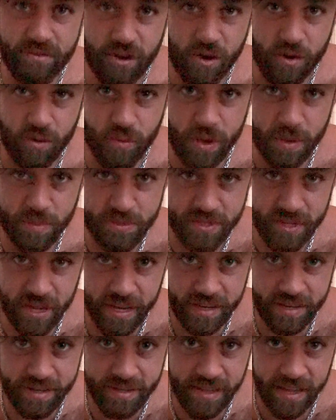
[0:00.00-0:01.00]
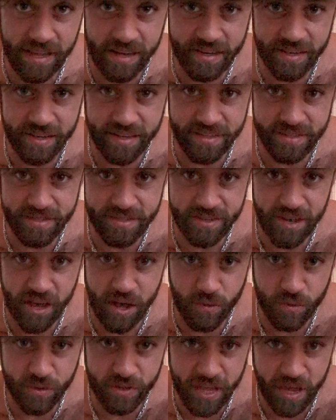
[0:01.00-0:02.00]
website that is
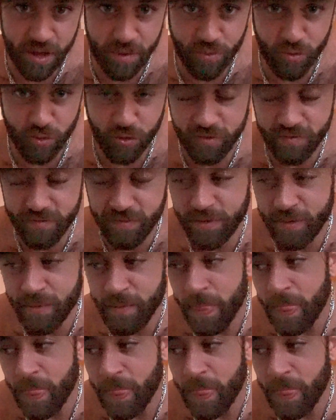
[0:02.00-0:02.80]
not what they approve.